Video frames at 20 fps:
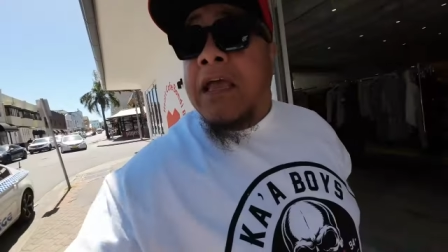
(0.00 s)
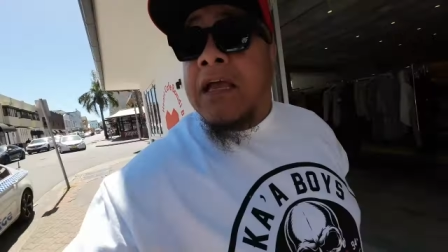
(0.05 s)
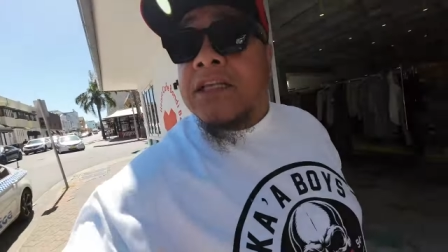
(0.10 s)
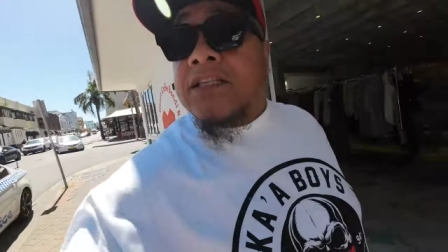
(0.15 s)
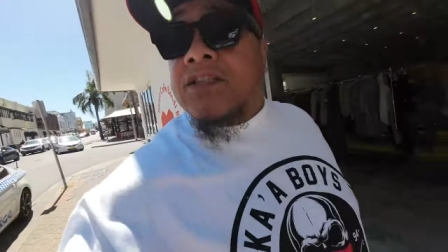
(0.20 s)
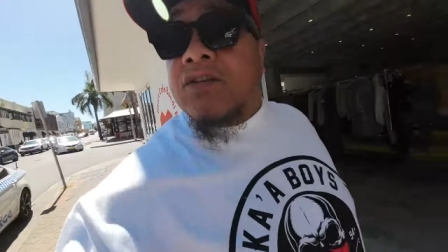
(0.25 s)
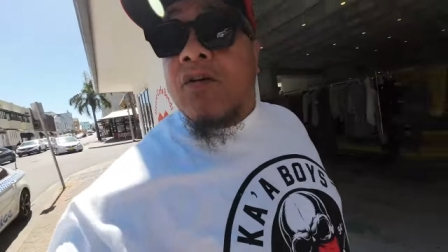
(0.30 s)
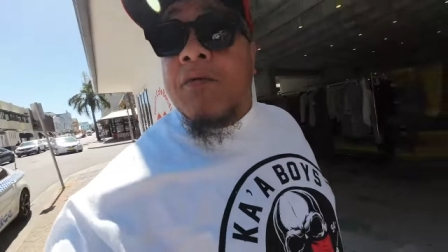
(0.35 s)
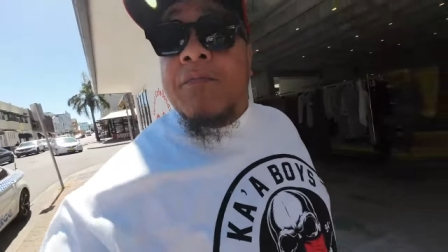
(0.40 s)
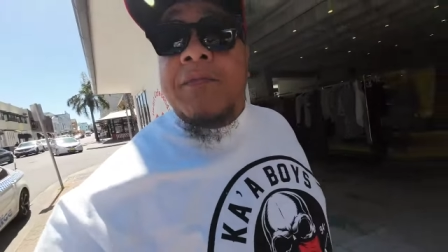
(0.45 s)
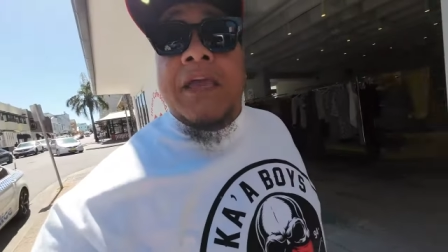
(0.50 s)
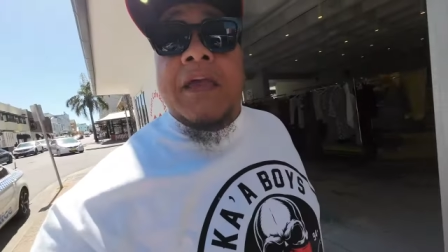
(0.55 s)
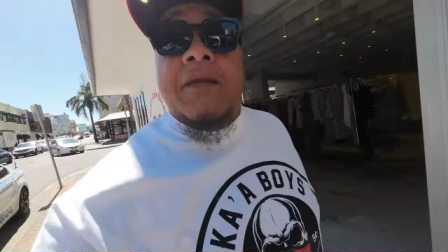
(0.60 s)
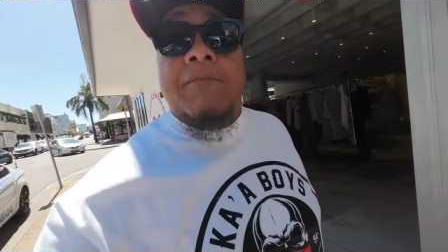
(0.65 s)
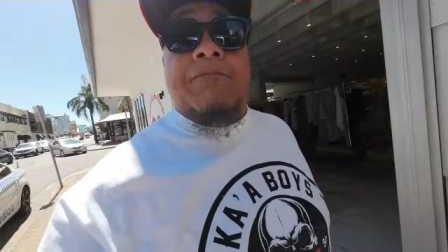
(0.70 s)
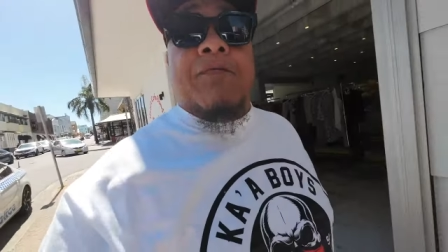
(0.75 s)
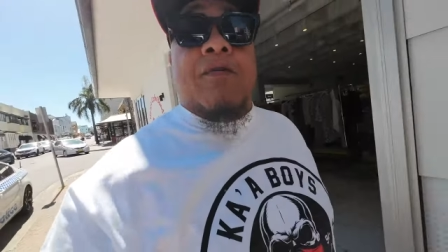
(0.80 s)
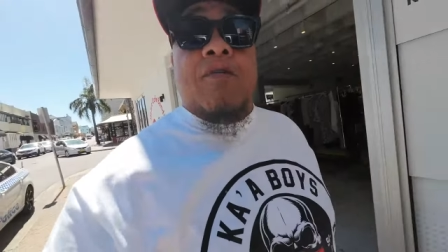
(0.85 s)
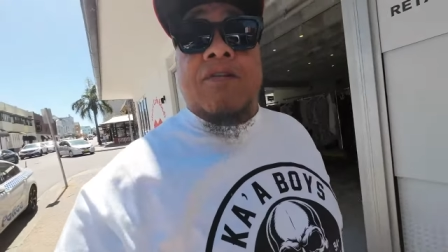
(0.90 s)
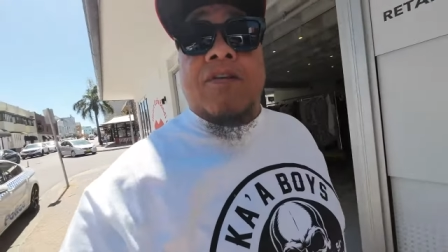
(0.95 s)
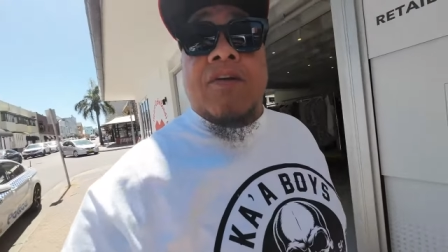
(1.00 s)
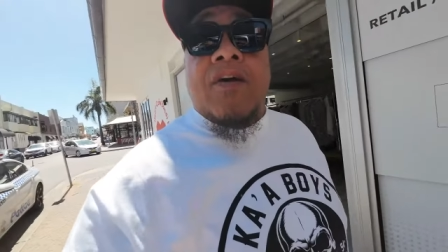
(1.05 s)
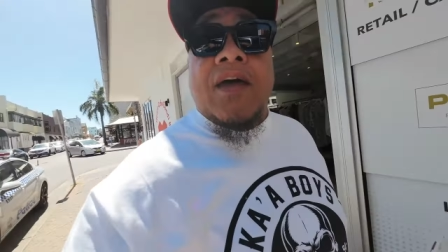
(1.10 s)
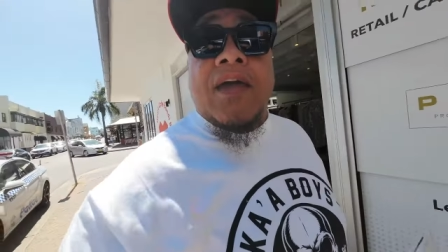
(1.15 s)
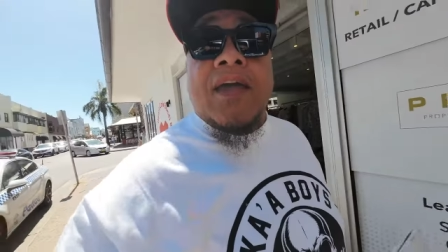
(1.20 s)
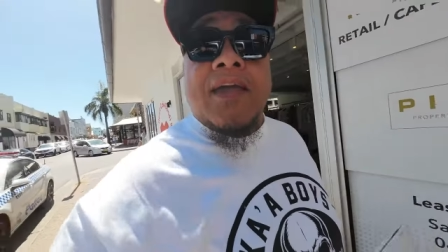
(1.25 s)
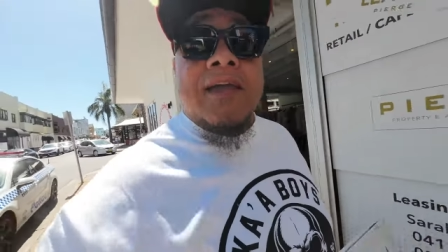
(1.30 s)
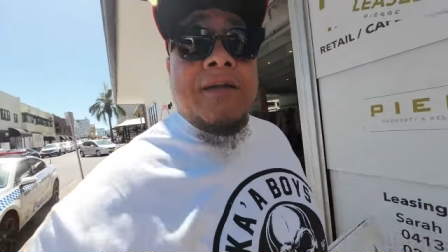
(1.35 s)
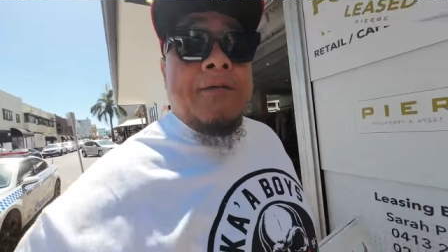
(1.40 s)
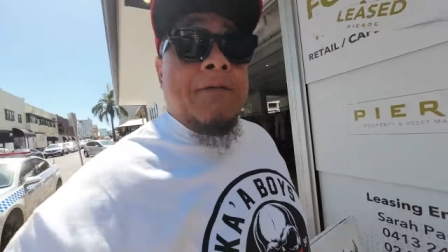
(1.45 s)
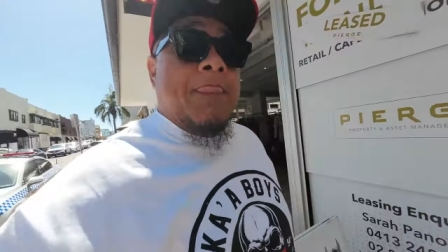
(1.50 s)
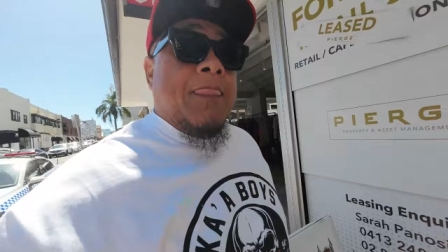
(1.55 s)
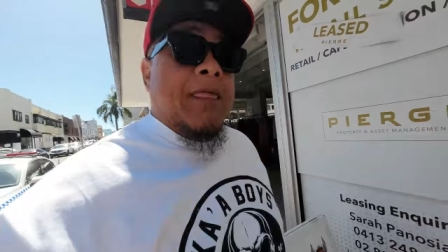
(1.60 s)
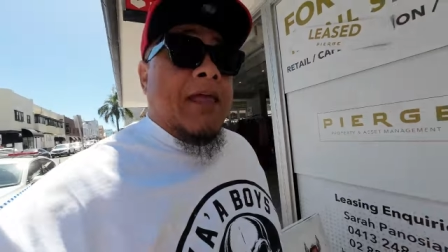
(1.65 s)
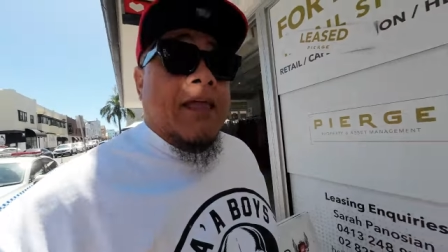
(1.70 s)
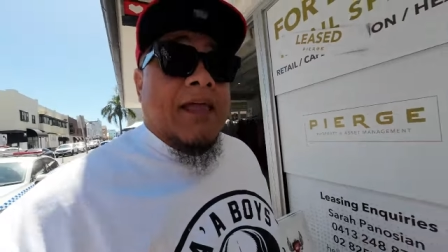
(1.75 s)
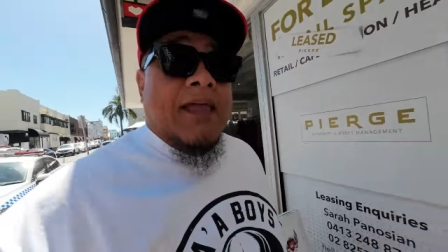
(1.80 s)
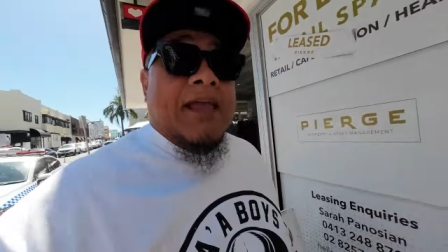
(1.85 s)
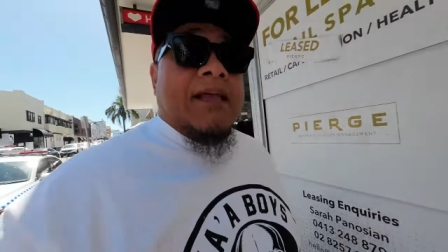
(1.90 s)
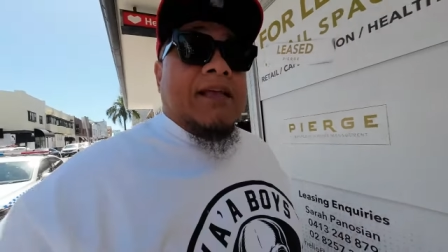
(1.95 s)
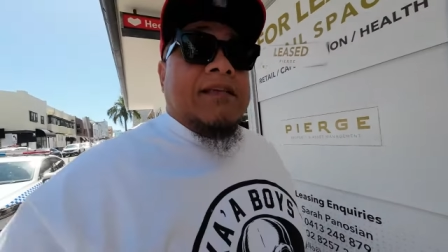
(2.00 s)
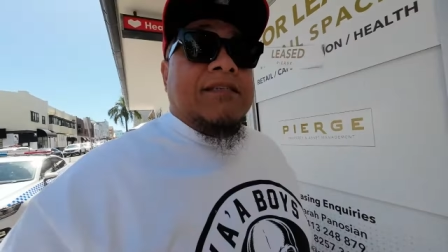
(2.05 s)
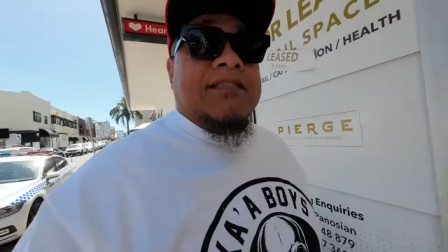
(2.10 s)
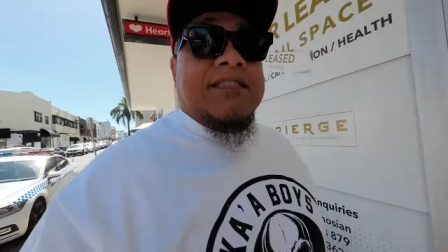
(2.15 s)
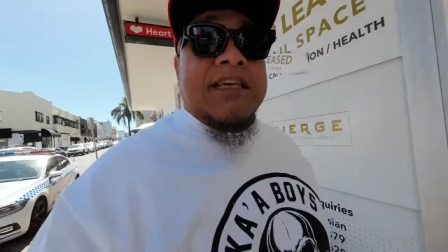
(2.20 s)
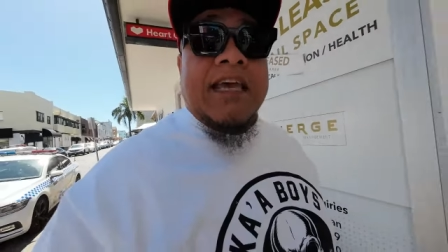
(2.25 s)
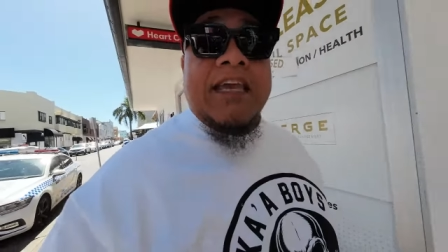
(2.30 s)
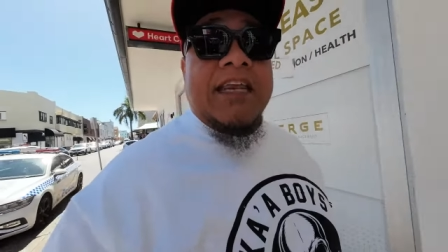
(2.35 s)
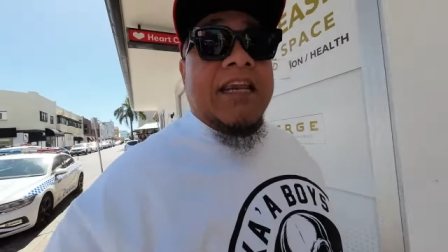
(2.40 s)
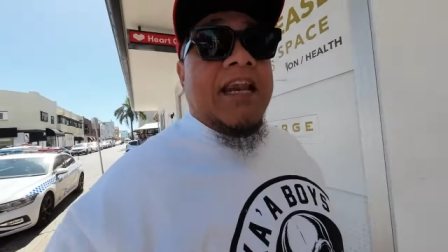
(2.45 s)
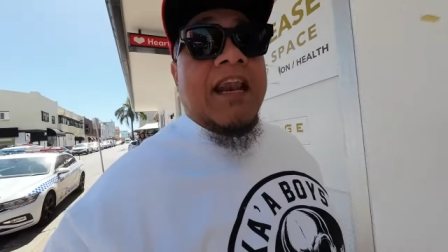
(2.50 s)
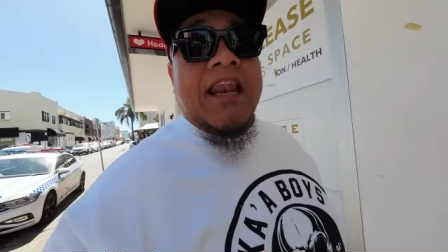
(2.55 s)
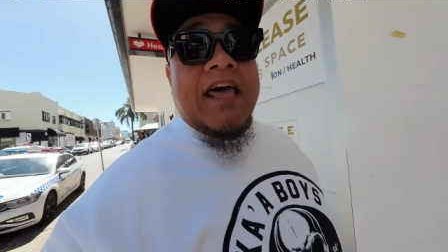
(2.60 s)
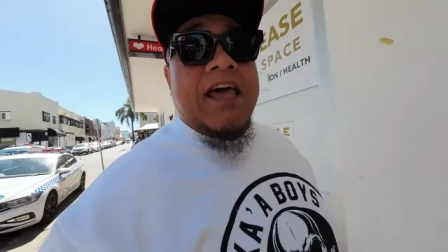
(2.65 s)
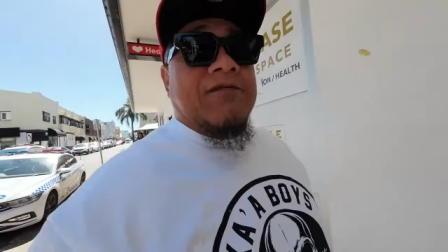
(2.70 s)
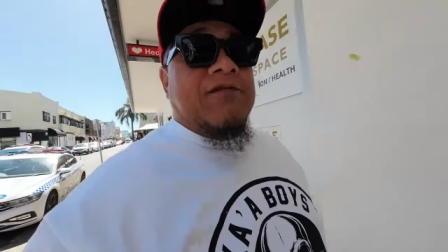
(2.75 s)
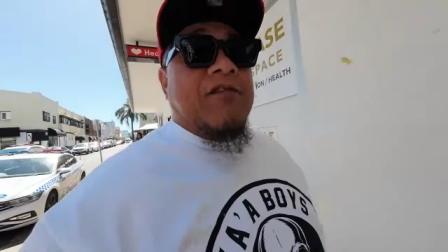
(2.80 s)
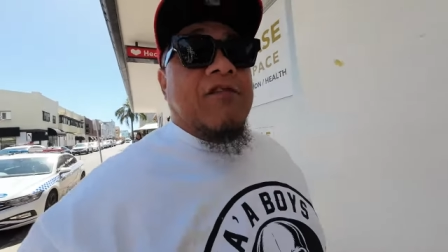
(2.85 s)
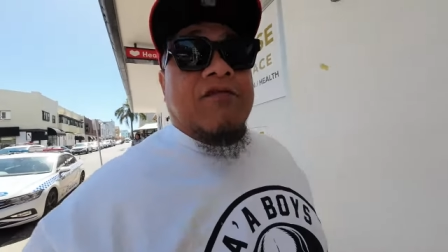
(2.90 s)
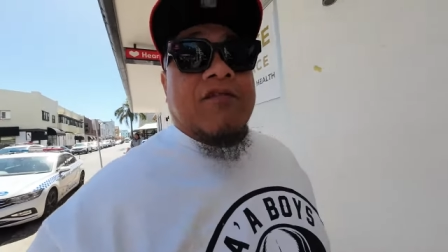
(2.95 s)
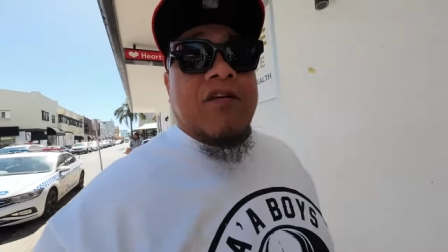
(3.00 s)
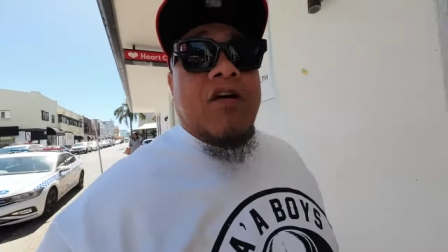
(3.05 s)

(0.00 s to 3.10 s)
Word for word: so I'm here in Bondi day in the life of